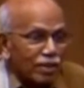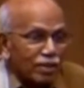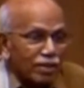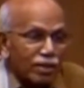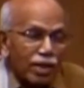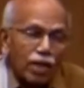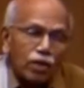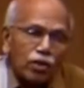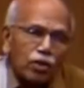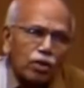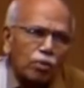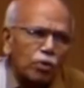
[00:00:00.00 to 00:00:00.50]

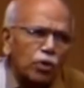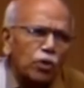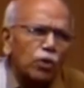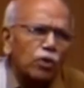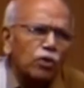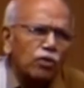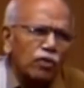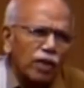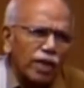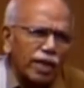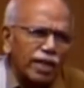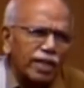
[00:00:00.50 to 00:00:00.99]
That was a
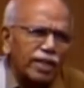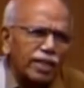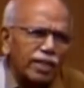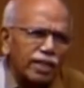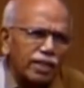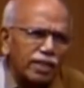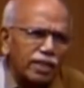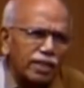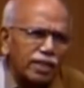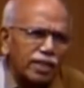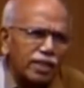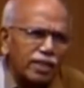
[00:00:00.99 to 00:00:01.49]
beautiful idea.
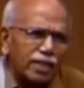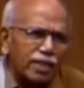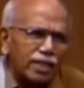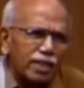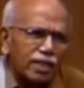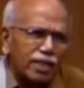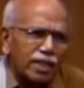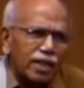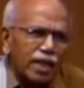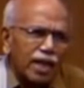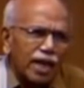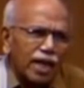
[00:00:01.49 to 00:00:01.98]

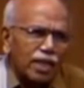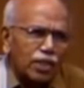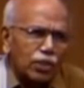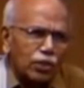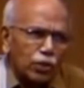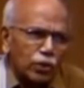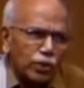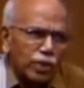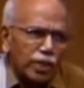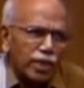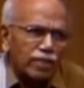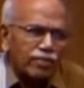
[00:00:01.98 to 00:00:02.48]
And
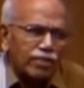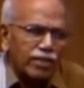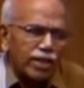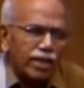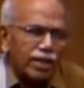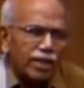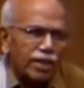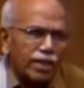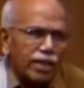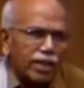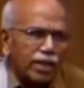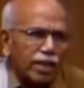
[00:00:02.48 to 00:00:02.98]
so they
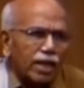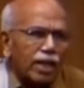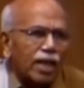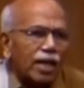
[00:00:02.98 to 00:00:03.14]
said,